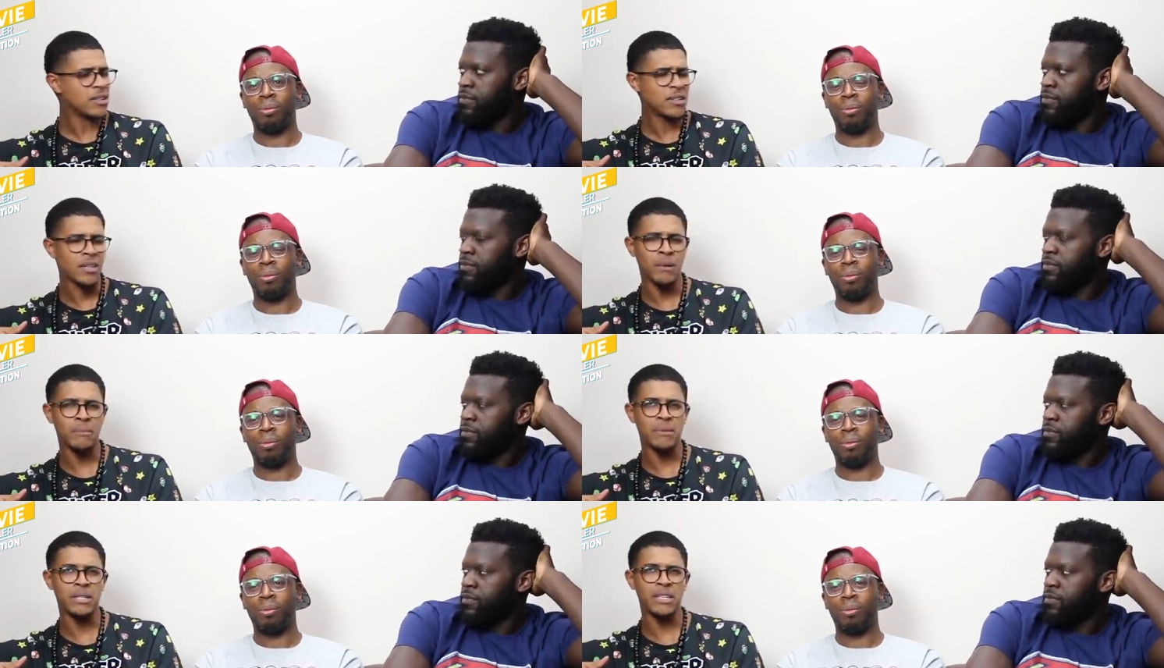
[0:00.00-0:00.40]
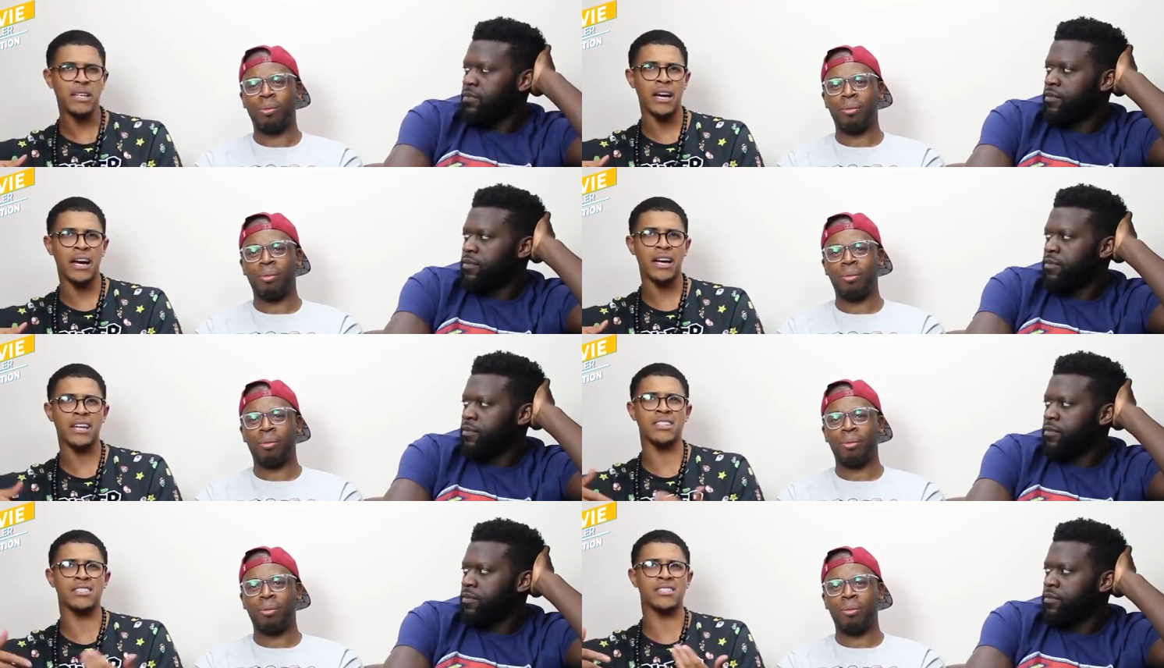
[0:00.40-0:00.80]
Speaker 1: You know what I
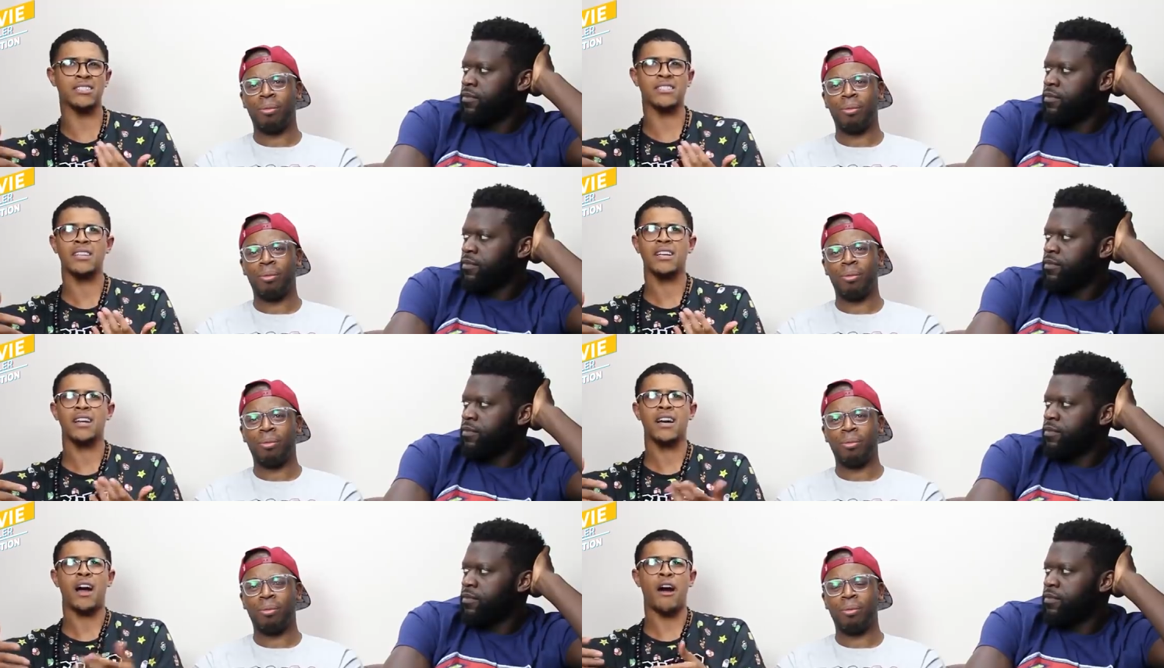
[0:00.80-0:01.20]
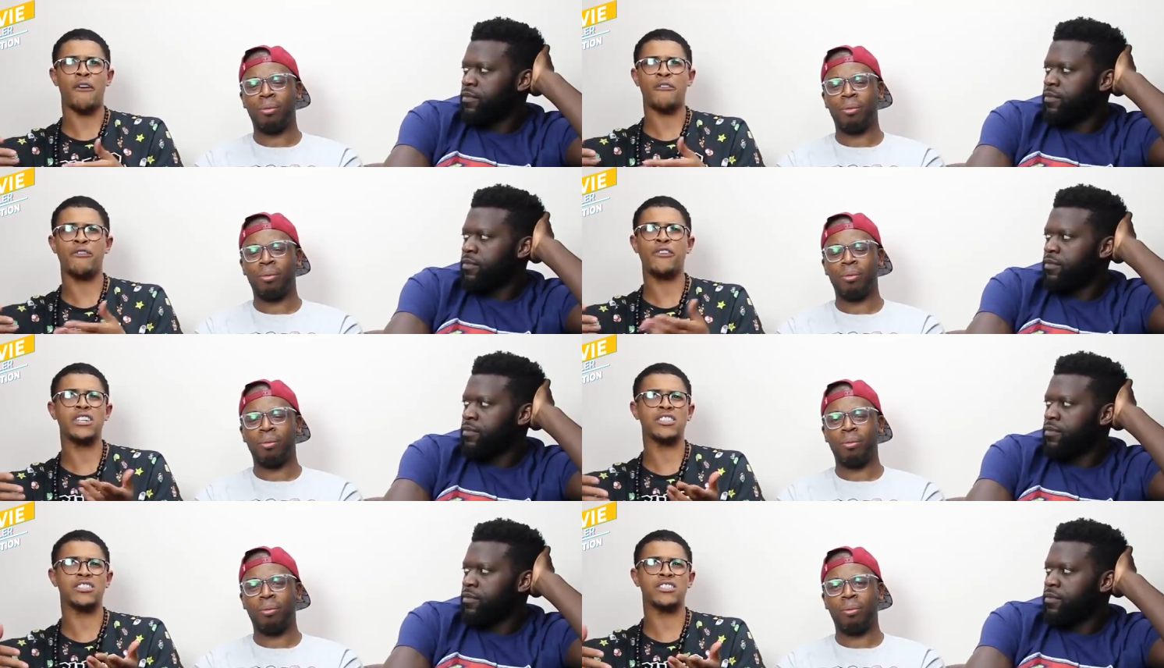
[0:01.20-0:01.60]
mean? Like, because
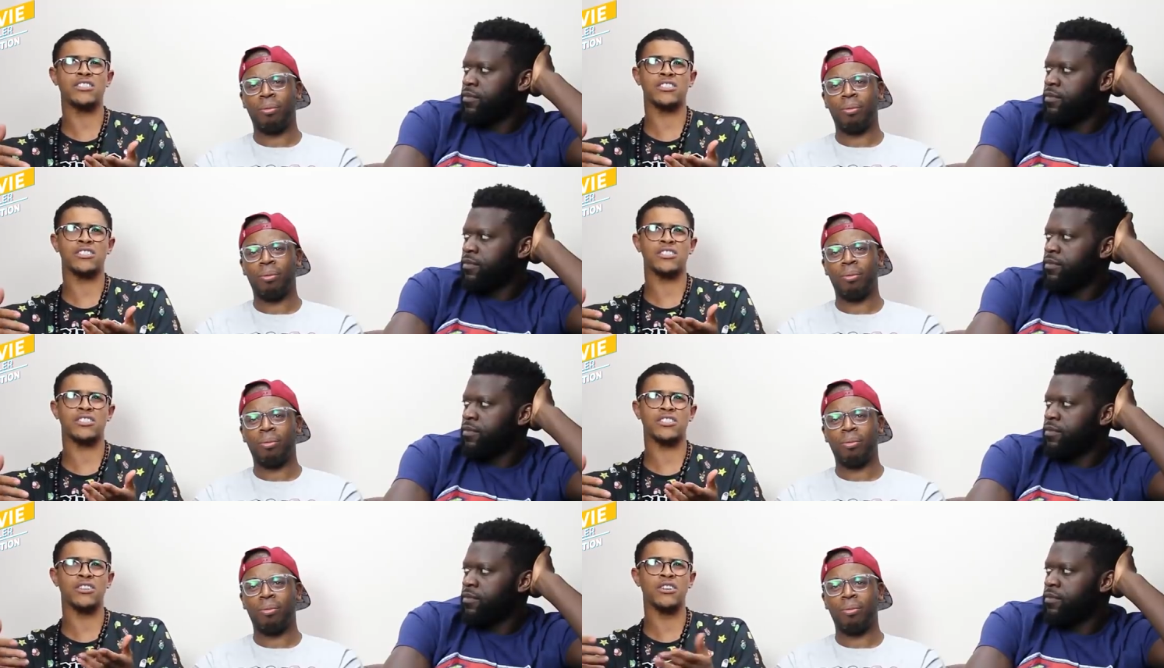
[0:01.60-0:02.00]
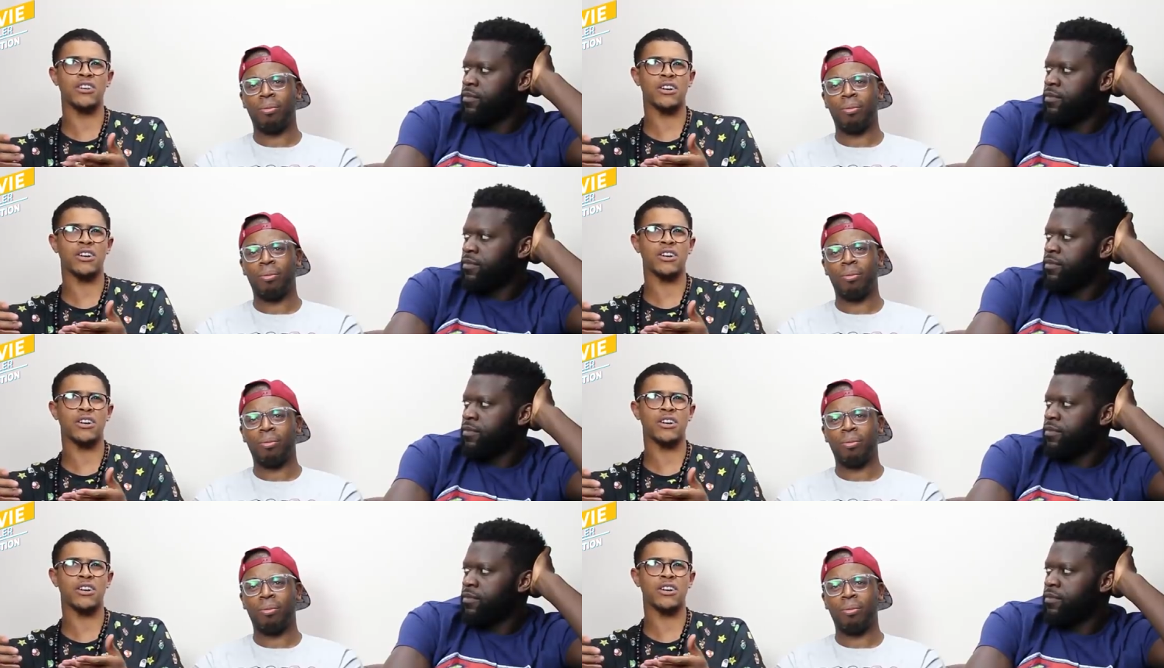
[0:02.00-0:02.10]
at first he just